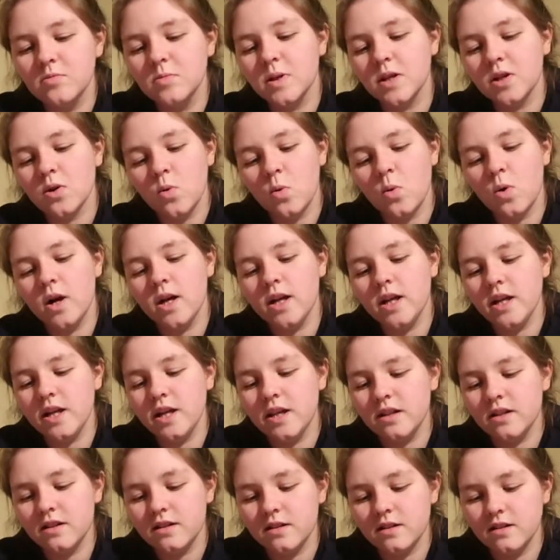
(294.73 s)
Oh my
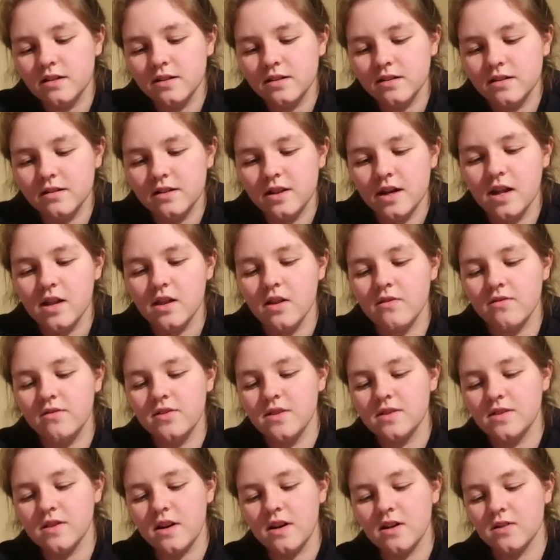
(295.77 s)
god. I love
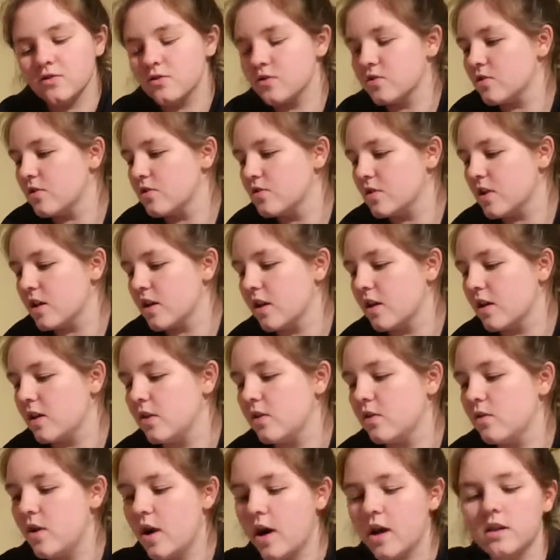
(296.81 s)
these socks. They're so stinking
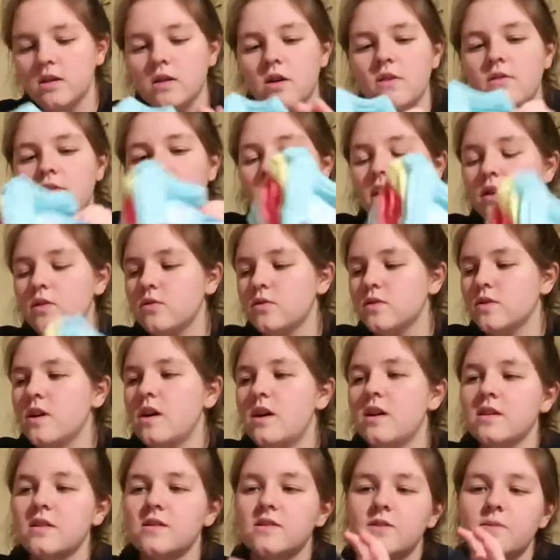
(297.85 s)
cute. I love ankle
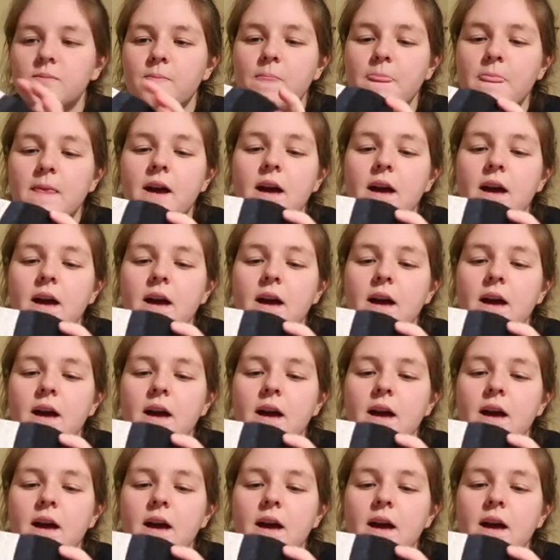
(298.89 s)
socks.